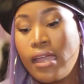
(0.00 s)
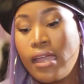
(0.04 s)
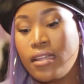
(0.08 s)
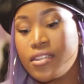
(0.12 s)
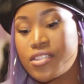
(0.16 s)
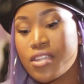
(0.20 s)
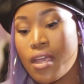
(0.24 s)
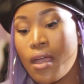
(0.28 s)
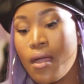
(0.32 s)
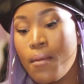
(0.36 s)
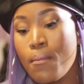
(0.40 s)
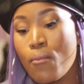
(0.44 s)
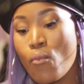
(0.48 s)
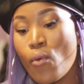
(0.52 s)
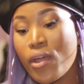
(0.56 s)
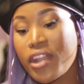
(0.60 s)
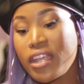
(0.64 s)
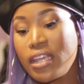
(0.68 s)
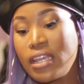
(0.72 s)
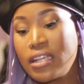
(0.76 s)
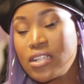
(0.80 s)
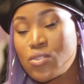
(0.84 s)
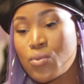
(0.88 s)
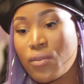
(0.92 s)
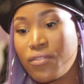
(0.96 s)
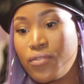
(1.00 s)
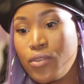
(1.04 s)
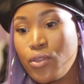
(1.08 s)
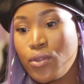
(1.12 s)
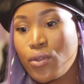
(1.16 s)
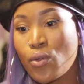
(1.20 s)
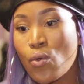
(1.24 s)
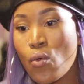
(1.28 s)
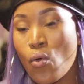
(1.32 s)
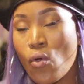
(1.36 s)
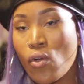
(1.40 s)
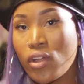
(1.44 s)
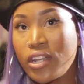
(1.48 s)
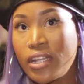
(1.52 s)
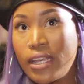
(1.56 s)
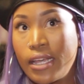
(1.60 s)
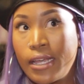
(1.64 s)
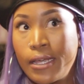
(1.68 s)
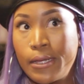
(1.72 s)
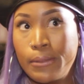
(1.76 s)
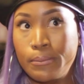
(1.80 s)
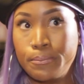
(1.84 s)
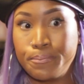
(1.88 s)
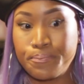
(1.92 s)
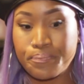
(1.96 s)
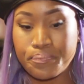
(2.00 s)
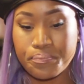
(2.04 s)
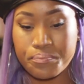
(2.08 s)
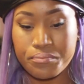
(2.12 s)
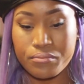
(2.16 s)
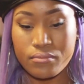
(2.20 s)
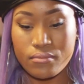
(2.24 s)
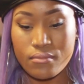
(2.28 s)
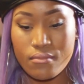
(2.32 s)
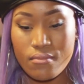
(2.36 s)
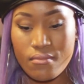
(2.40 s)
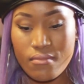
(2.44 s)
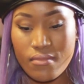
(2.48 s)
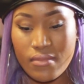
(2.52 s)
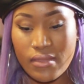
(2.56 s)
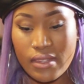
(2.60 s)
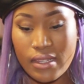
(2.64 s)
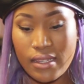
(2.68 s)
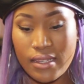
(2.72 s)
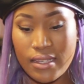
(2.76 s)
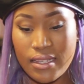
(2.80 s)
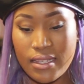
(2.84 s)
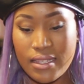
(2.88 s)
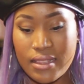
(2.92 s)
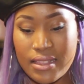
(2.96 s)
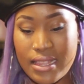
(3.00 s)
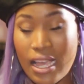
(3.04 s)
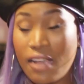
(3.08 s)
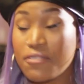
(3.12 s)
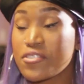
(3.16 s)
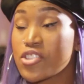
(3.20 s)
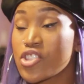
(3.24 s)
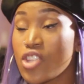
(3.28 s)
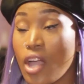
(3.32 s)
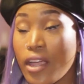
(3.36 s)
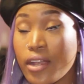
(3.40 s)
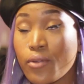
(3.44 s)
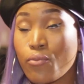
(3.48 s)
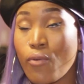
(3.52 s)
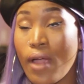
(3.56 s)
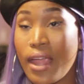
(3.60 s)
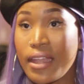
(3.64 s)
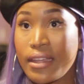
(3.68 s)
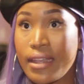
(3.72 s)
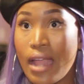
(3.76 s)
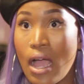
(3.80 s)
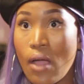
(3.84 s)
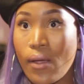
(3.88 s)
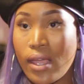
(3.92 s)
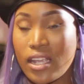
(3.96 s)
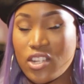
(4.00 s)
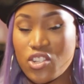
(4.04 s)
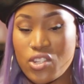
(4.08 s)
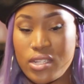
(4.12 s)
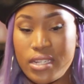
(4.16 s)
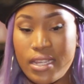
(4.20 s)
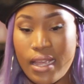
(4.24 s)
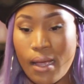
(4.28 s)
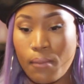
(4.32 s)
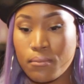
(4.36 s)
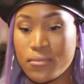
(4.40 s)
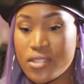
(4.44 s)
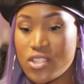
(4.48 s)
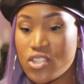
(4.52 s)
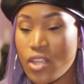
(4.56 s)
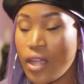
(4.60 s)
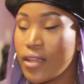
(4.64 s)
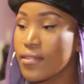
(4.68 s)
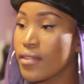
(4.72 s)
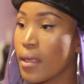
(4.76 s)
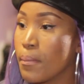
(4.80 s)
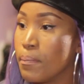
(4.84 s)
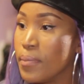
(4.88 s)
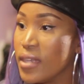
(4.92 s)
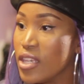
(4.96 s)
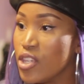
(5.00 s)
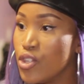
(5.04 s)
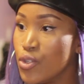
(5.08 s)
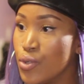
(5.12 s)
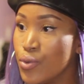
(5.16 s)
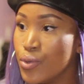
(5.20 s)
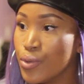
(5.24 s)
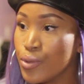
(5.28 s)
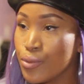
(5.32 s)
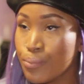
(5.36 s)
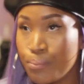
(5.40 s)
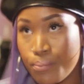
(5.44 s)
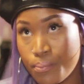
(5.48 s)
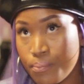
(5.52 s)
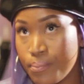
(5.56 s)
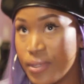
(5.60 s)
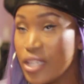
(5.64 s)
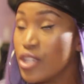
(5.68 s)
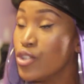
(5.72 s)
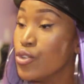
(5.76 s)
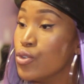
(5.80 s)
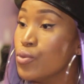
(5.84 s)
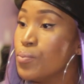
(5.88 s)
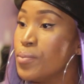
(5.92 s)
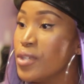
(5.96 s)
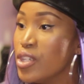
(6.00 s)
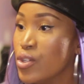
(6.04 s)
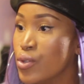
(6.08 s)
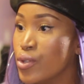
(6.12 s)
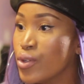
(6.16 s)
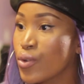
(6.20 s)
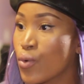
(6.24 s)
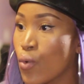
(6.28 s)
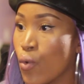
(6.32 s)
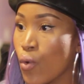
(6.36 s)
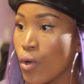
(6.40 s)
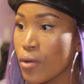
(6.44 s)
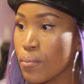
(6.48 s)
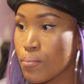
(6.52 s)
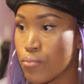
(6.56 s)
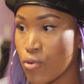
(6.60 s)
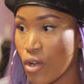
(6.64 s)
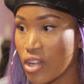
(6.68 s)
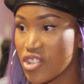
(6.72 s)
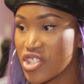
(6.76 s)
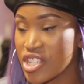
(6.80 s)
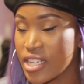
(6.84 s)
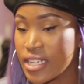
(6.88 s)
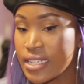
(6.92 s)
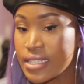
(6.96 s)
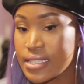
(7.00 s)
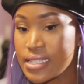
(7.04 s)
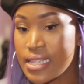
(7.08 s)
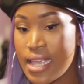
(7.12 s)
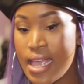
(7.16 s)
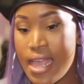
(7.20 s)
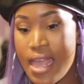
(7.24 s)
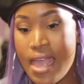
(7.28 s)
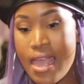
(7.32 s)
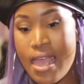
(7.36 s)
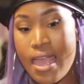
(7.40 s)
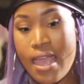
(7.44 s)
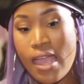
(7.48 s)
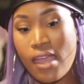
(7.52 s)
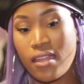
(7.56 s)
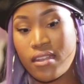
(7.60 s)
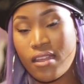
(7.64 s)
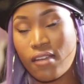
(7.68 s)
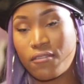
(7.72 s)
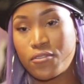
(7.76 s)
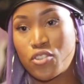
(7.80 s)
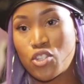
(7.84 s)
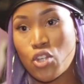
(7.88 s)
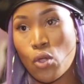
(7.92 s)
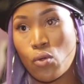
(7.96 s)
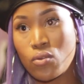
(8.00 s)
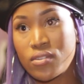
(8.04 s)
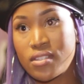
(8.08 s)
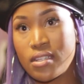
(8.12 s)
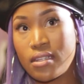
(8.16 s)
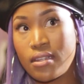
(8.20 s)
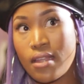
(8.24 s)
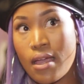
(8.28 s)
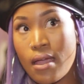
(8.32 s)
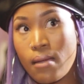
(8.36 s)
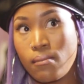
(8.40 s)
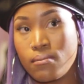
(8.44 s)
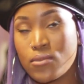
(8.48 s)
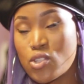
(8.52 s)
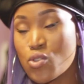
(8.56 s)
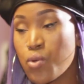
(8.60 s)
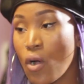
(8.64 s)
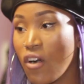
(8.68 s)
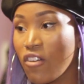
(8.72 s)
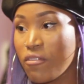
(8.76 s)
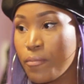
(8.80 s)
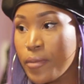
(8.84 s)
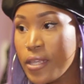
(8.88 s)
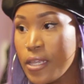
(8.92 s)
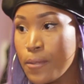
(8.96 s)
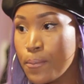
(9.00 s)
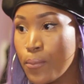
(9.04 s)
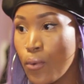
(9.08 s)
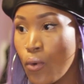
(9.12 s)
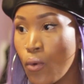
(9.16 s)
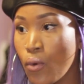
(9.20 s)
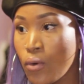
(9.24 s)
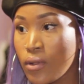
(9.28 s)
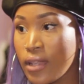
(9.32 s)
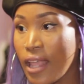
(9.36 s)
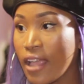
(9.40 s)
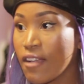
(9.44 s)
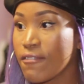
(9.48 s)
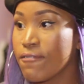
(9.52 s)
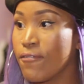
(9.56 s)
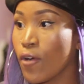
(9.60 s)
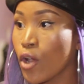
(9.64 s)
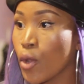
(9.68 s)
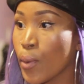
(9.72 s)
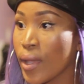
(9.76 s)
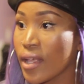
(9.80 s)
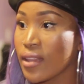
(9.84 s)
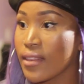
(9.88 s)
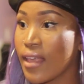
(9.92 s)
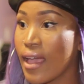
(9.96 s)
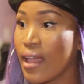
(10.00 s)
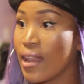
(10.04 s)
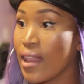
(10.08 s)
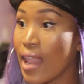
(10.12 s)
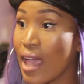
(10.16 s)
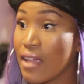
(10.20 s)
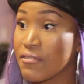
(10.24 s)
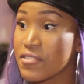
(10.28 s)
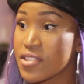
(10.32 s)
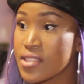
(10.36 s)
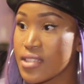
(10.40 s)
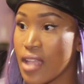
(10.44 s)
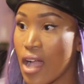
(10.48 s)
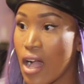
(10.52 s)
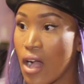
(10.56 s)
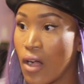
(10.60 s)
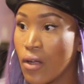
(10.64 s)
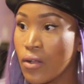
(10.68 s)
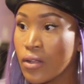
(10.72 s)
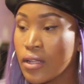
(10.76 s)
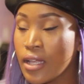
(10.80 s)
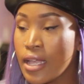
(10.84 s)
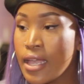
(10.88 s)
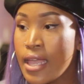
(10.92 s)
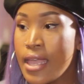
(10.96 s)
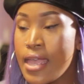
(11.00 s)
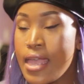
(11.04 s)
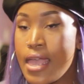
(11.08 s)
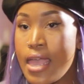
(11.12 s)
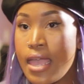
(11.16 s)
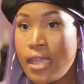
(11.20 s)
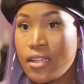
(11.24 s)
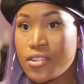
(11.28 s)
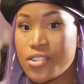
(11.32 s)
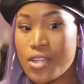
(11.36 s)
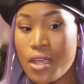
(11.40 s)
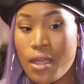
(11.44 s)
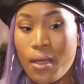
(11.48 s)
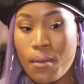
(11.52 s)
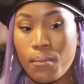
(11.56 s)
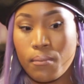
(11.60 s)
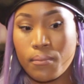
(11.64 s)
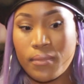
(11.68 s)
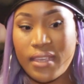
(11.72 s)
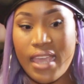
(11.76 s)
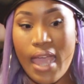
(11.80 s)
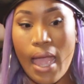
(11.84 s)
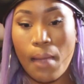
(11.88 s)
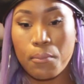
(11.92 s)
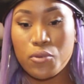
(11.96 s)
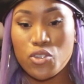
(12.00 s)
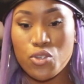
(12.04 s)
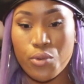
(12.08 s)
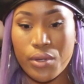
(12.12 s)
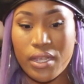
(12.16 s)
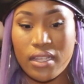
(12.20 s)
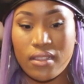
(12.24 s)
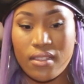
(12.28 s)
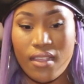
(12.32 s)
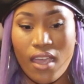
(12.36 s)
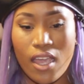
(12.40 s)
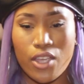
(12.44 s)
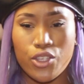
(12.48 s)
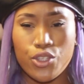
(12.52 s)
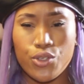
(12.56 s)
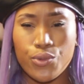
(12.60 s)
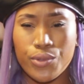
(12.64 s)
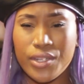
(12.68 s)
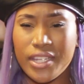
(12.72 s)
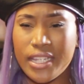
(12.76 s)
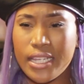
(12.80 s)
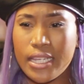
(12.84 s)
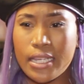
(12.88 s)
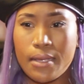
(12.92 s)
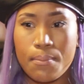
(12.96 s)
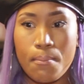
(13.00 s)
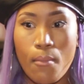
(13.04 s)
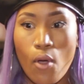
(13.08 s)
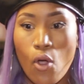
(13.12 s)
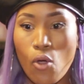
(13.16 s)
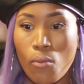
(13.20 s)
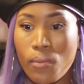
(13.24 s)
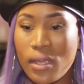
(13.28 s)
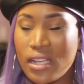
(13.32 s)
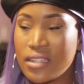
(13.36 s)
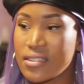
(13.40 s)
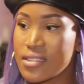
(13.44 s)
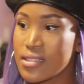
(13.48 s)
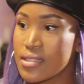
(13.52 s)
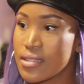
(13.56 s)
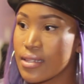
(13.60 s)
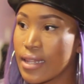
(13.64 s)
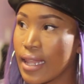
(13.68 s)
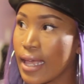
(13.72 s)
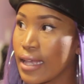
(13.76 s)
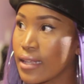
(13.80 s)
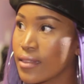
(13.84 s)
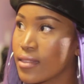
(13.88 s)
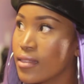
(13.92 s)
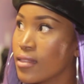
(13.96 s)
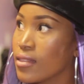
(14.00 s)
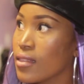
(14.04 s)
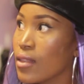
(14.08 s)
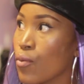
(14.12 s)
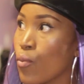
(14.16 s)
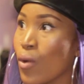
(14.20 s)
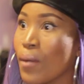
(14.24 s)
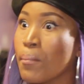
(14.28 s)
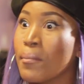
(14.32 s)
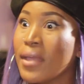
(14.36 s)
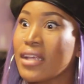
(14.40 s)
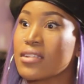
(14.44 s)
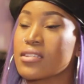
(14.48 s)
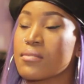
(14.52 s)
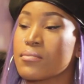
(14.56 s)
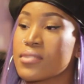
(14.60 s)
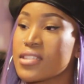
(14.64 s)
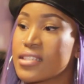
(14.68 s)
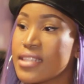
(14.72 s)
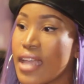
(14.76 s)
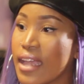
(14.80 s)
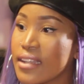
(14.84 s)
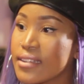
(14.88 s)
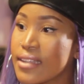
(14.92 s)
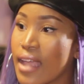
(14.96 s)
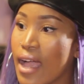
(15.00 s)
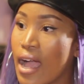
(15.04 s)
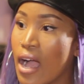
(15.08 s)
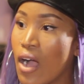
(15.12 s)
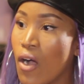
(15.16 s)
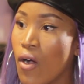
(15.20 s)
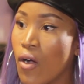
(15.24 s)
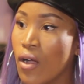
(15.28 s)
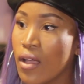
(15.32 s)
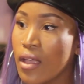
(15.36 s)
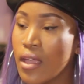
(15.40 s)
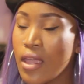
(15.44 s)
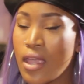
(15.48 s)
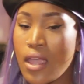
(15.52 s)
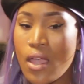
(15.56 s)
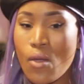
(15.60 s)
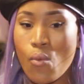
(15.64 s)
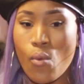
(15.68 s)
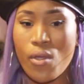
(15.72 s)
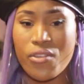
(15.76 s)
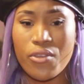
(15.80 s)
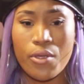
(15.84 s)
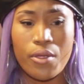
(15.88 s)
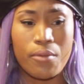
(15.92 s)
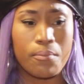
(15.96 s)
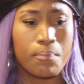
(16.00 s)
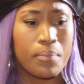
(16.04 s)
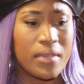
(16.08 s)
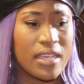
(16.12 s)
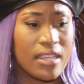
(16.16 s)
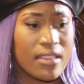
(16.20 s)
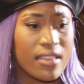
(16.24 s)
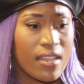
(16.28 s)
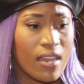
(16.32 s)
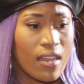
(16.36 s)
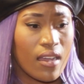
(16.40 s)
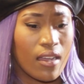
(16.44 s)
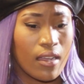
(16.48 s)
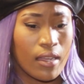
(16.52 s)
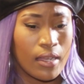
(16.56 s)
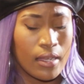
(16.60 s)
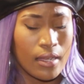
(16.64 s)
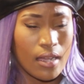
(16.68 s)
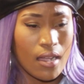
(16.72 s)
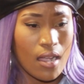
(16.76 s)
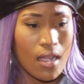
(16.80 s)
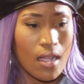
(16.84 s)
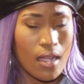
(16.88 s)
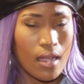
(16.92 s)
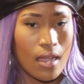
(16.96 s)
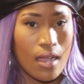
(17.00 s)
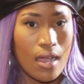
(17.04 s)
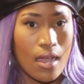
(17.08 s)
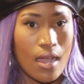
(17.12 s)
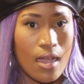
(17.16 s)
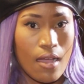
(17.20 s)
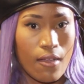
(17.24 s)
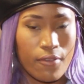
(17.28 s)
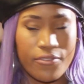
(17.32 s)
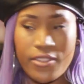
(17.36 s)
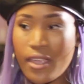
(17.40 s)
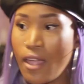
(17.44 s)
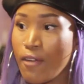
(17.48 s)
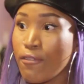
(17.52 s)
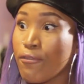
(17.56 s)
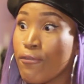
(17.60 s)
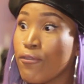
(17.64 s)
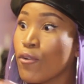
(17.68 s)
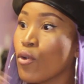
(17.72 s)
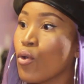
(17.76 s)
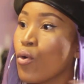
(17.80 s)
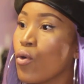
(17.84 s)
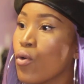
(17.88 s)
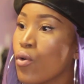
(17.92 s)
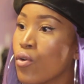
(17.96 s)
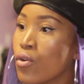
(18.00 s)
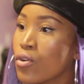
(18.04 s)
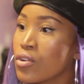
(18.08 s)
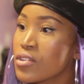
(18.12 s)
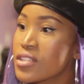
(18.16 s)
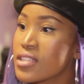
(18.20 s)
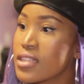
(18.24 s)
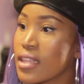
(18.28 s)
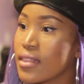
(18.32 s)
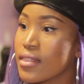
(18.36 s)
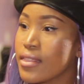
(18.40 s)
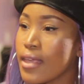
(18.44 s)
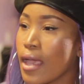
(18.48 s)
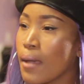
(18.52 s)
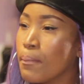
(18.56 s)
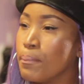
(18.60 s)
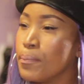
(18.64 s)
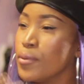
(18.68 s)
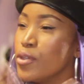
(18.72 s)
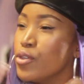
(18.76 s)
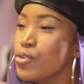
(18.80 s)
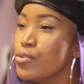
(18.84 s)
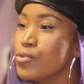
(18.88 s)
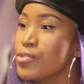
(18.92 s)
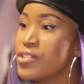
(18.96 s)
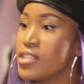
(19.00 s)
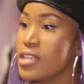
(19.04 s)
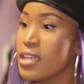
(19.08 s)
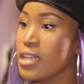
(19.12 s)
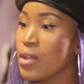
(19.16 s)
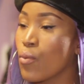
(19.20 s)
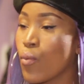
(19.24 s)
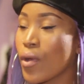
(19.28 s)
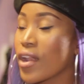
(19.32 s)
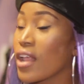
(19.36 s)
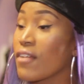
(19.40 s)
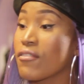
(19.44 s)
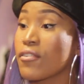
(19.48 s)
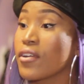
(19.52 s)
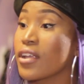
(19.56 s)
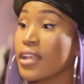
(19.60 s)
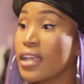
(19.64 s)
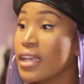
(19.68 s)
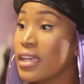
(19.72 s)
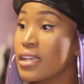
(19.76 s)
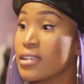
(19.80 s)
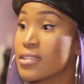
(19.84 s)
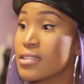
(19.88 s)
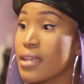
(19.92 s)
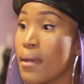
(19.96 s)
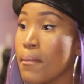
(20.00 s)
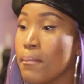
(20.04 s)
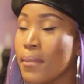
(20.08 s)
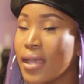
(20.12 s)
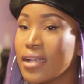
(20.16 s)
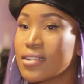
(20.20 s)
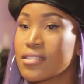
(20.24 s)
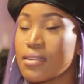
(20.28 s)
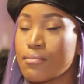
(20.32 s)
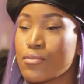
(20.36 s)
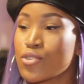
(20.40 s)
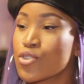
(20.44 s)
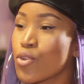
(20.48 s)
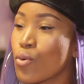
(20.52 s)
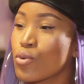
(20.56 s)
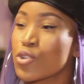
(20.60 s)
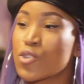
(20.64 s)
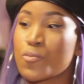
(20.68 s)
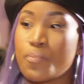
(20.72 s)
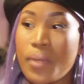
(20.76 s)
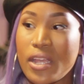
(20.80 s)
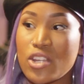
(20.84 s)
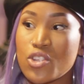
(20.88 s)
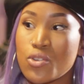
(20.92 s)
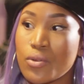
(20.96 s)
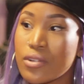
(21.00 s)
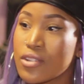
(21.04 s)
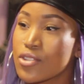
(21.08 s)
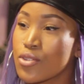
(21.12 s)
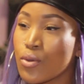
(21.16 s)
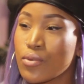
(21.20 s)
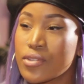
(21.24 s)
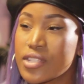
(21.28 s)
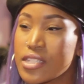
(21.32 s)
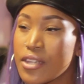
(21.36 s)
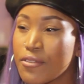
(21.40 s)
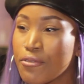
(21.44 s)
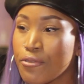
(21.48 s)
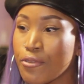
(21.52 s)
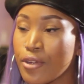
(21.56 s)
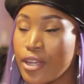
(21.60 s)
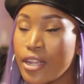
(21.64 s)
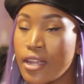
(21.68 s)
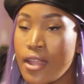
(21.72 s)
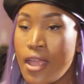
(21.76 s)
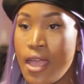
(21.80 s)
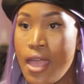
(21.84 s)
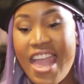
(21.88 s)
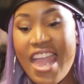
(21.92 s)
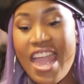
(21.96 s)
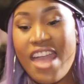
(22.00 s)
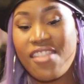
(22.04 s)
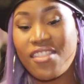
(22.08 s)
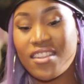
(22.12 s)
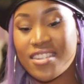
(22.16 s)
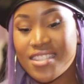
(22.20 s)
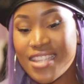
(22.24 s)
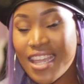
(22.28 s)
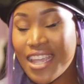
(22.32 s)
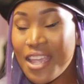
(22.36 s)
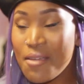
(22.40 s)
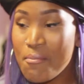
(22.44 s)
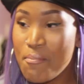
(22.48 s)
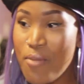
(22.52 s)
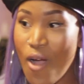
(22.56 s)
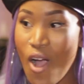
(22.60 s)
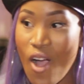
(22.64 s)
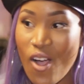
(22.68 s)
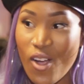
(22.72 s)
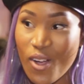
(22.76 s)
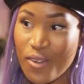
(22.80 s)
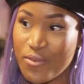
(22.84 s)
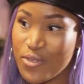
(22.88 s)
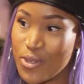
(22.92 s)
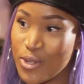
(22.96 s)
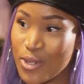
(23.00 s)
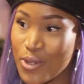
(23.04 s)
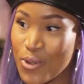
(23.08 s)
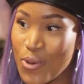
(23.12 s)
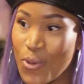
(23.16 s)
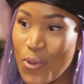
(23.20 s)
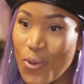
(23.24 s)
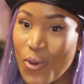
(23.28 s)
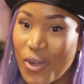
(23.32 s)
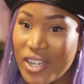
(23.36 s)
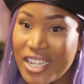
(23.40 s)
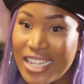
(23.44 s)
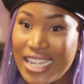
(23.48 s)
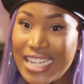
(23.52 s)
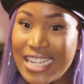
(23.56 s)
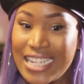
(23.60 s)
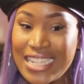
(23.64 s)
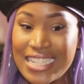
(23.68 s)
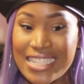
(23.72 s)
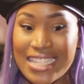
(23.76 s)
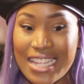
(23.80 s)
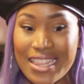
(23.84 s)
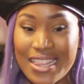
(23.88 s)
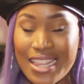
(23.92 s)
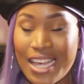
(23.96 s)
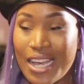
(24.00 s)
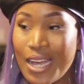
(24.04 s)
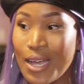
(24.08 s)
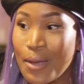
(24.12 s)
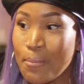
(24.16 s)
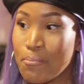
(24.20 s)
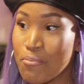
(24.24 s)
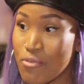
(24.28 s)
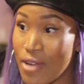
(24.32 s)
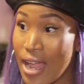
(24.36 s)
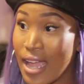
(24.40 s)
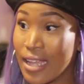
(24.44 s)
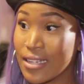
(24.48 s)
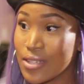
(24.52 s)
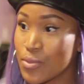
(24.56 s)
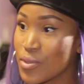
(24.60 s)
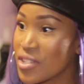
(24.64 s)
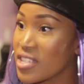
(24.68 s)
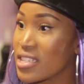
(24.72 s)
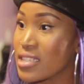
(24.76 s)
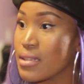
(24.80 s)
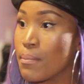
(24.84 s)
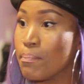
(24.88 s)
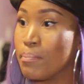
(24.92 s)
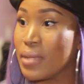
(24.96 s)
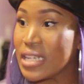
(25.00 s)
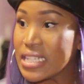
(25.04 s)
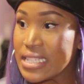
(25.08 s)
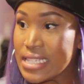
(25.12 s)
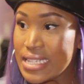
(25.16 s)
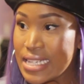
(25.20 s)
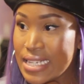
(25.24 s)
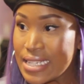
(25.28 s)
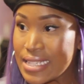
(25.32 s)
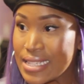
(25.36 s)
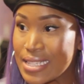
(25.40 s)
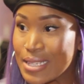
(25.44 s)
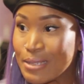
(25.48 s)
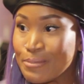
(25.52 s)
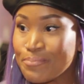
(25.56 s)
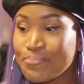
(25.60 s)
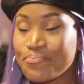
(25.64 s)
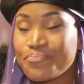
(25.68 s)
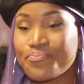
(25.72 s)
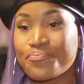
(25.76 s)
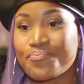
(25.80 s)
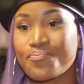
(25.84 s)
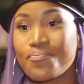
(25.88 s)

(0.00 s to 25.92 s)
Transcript: And what it is with unicorn, that I've started right now, actually, I'm starting the BUB Unicorn project. And I've chosen 12 people, like following their lifestyle and capturing their unique moments, like what makes them stand out, whether it be their flaws, their beauty, whatever it is that makes them so special and so different. And the second part of Unicorn is the brand, which is the business.